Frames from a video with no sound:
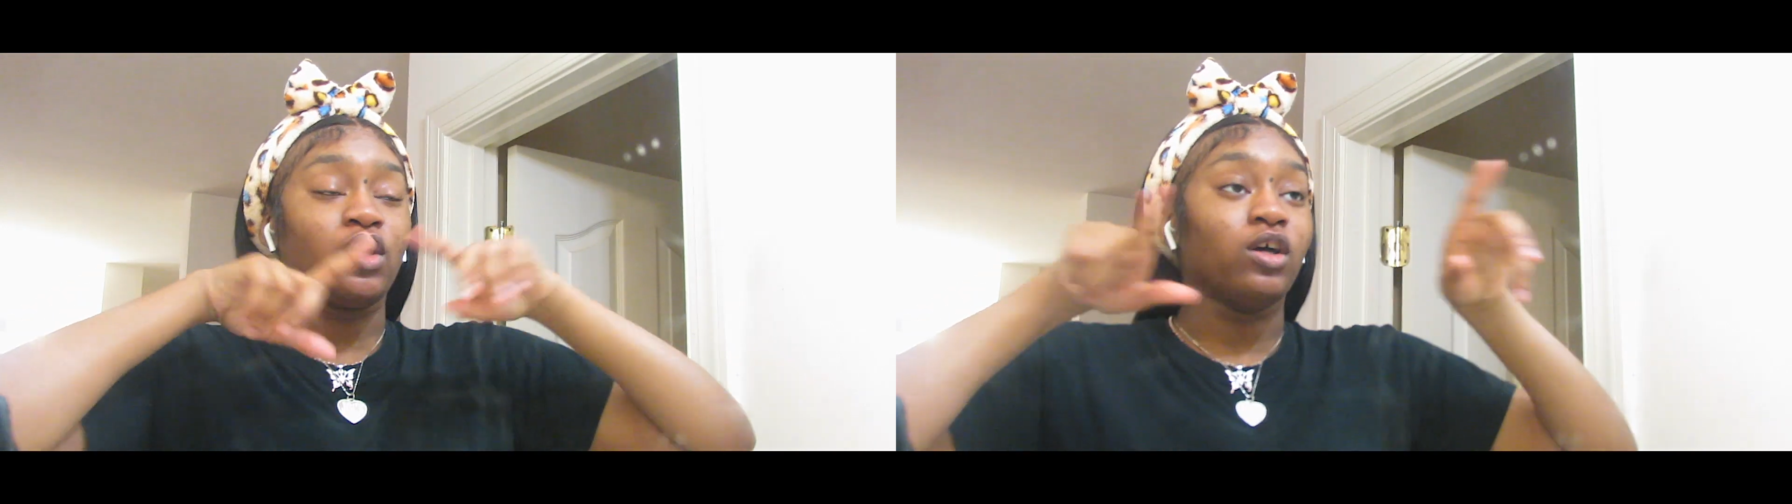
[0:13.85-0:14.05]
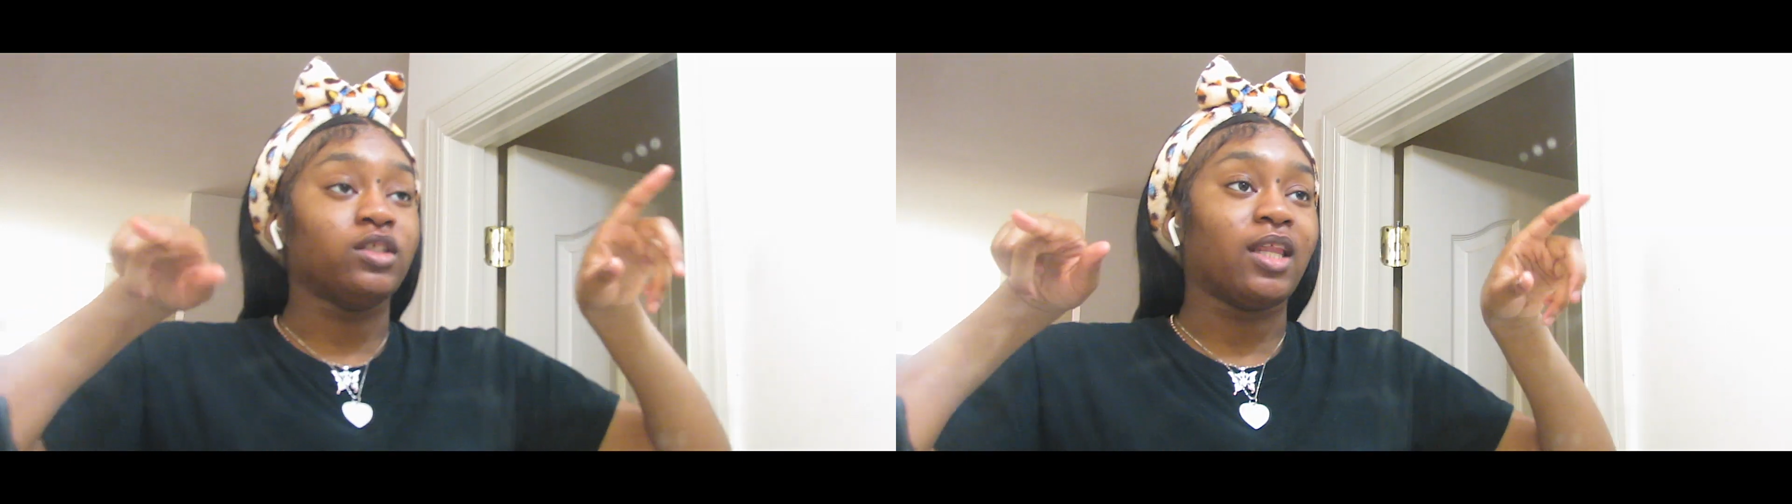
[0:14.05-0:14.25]

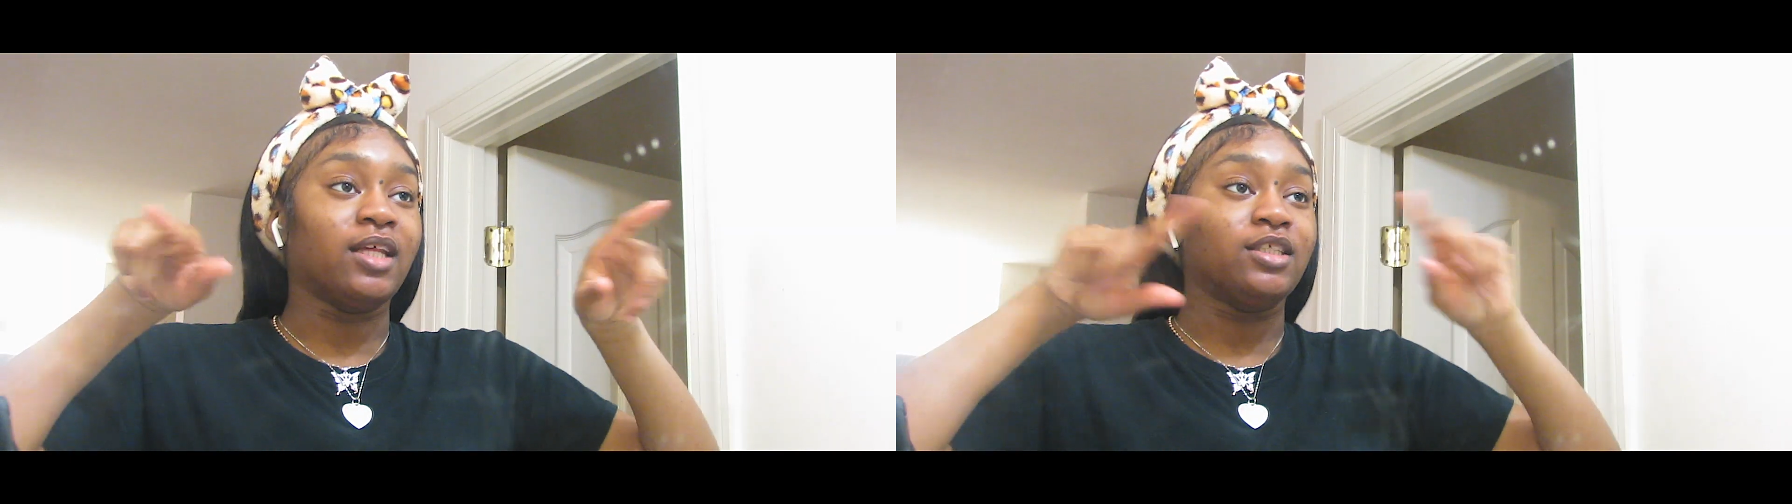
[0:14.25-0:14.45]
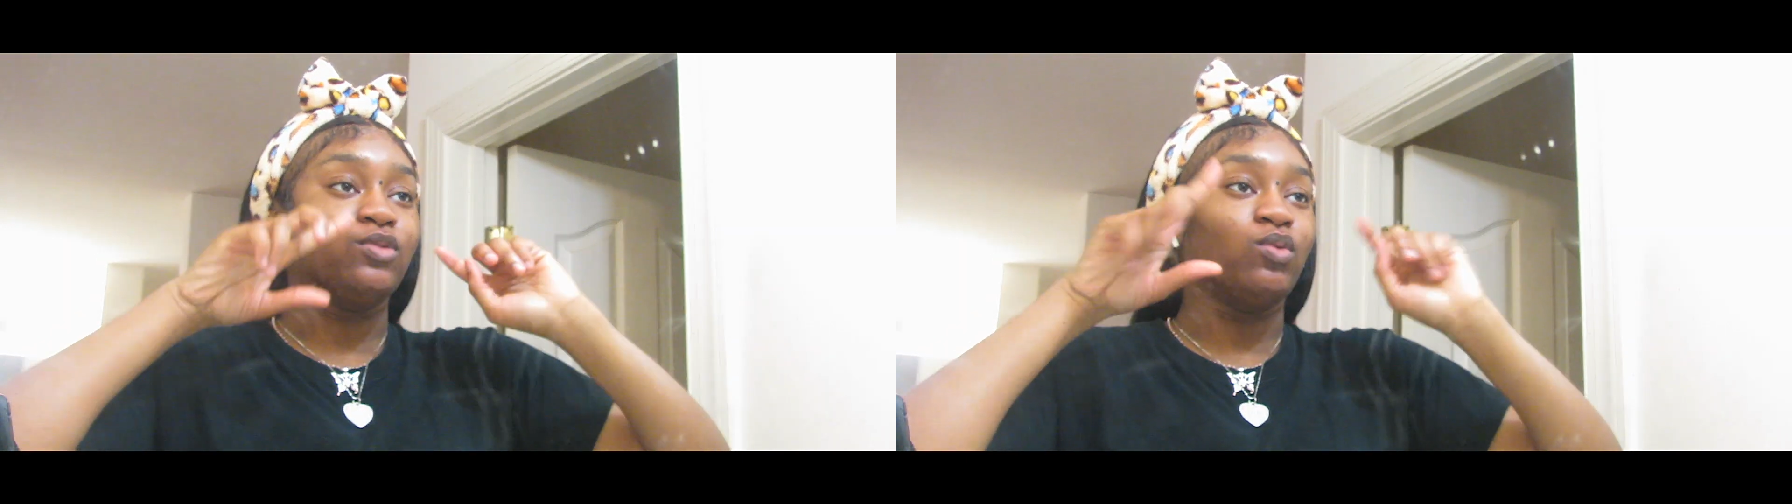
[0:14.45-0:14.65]
contact
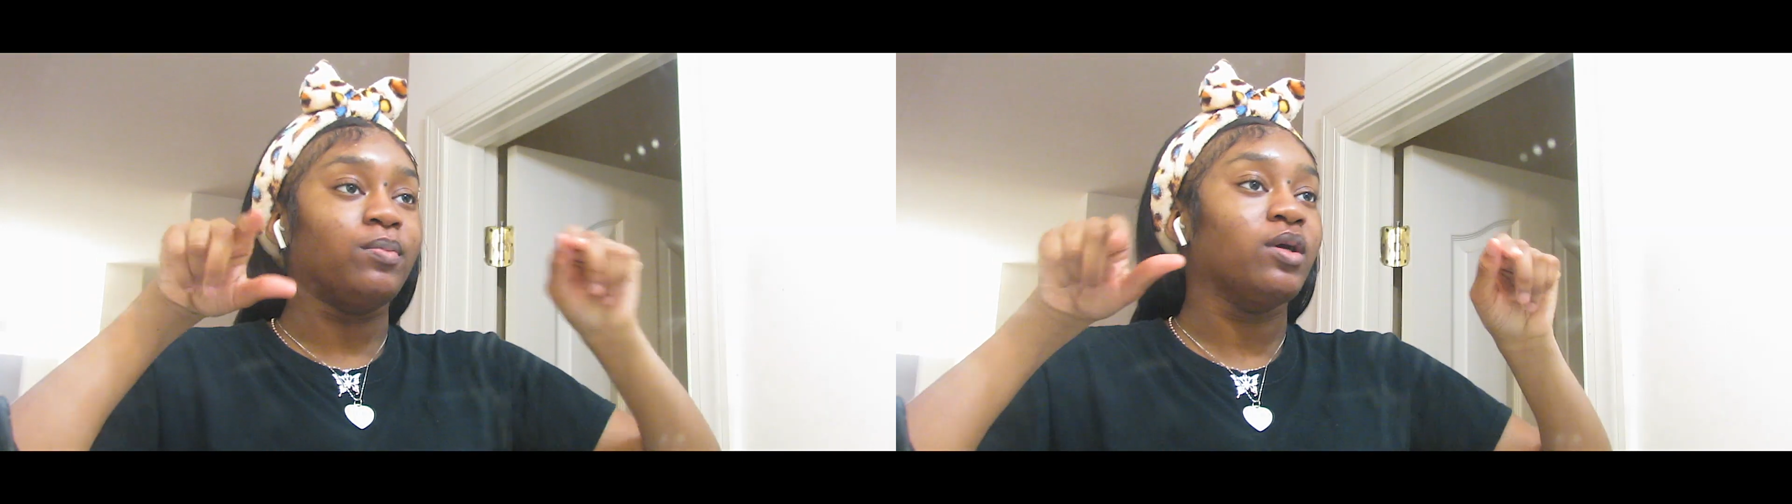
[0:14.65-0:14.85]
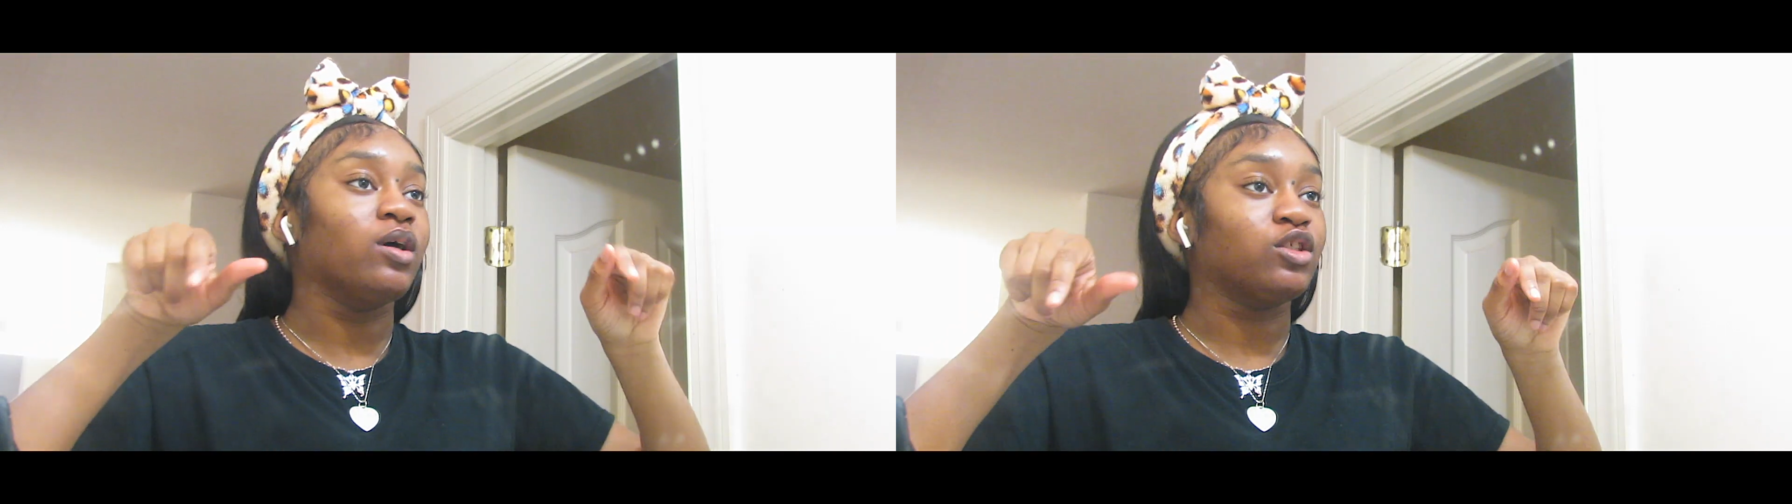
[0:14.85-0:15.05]
lenses will
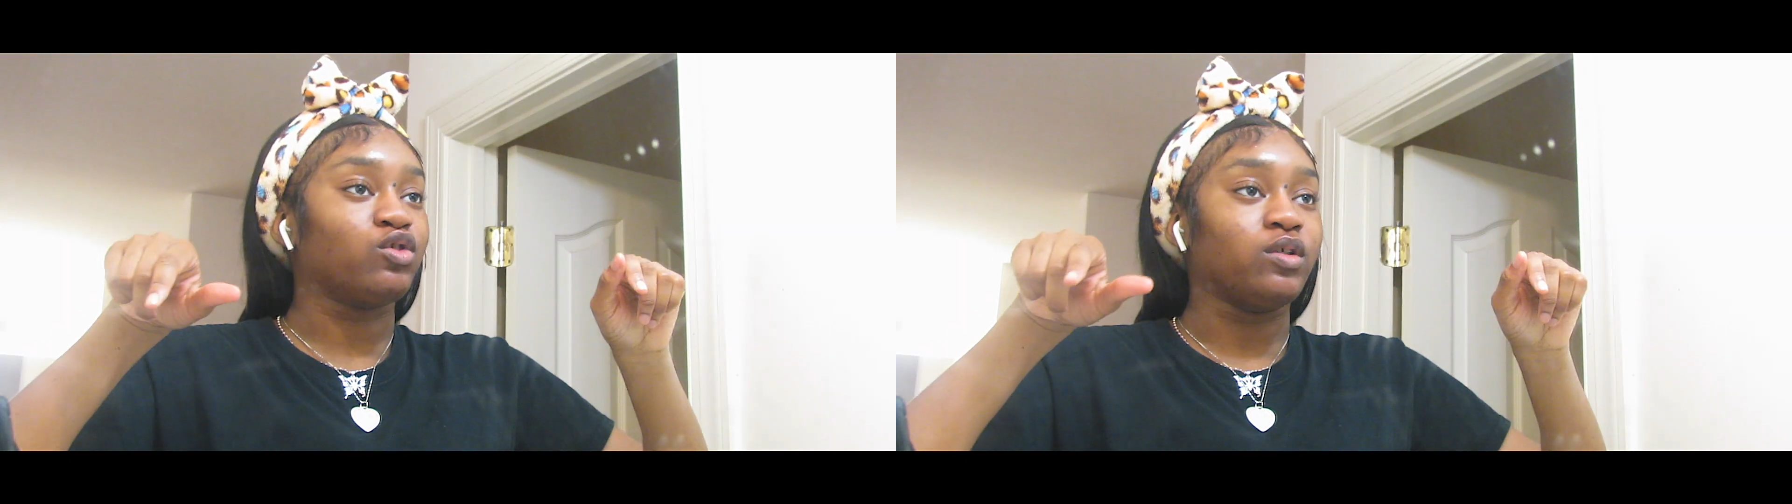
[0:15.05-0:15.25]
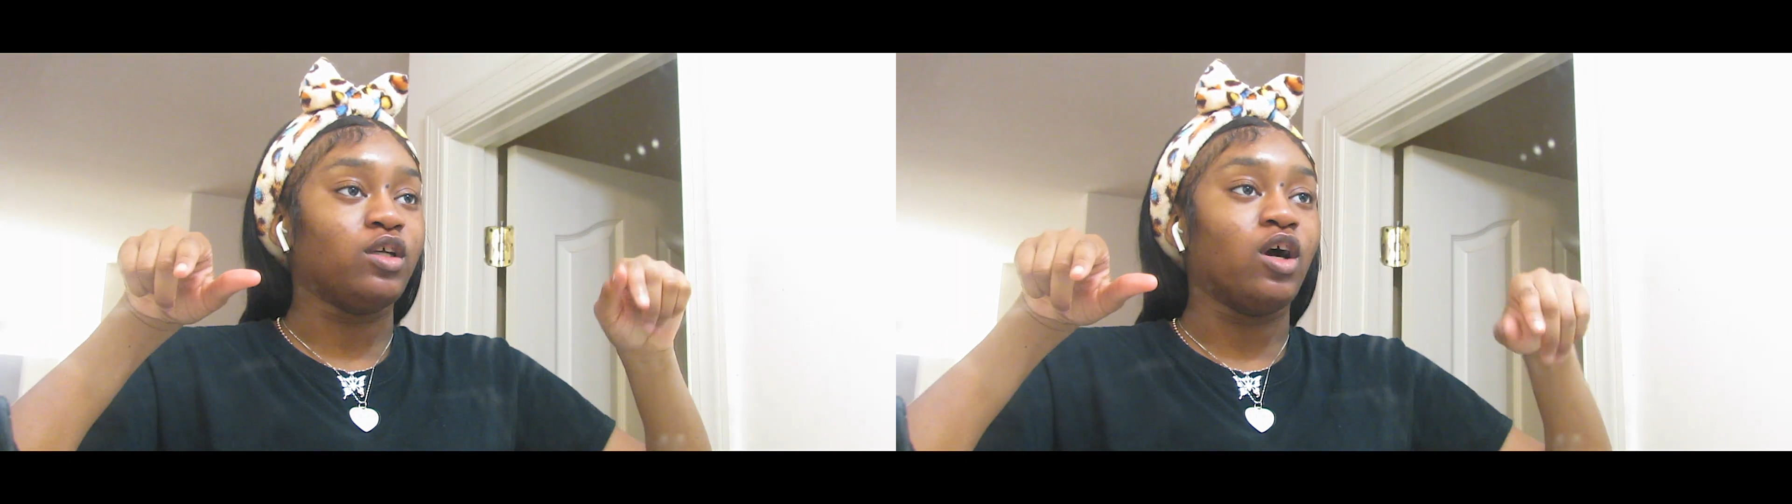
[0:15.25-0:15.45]
be on the
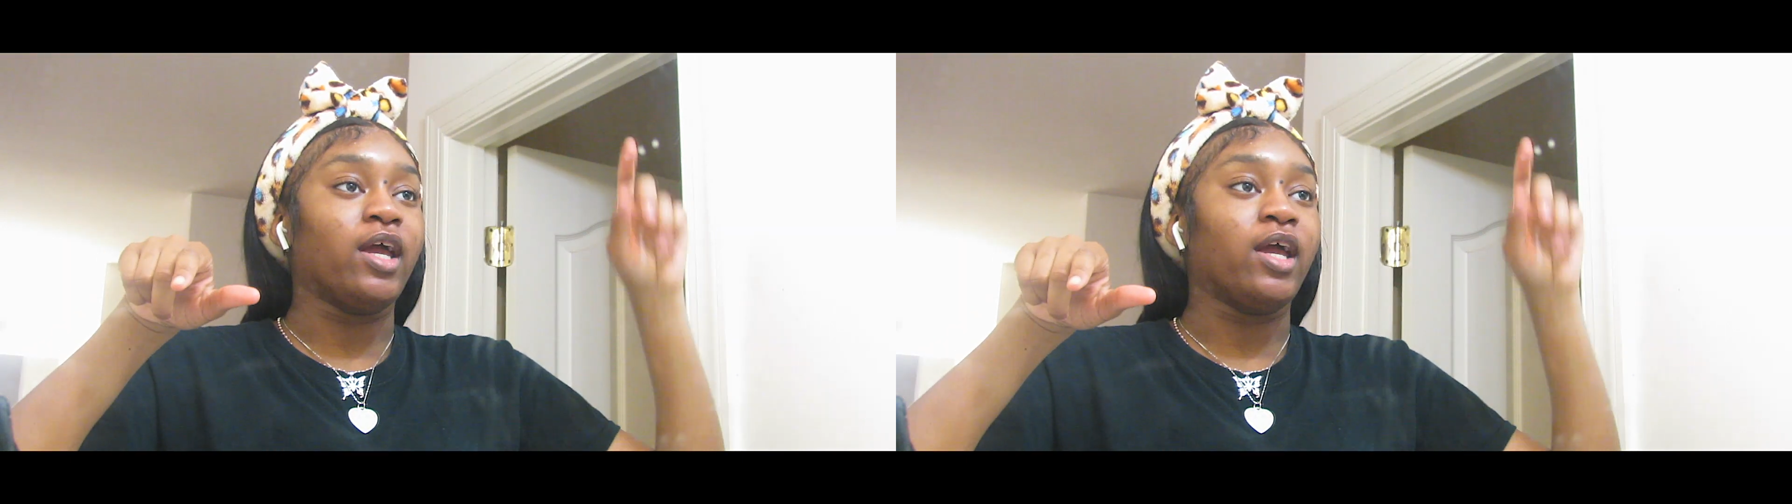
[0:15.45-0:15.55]
screen, y'all,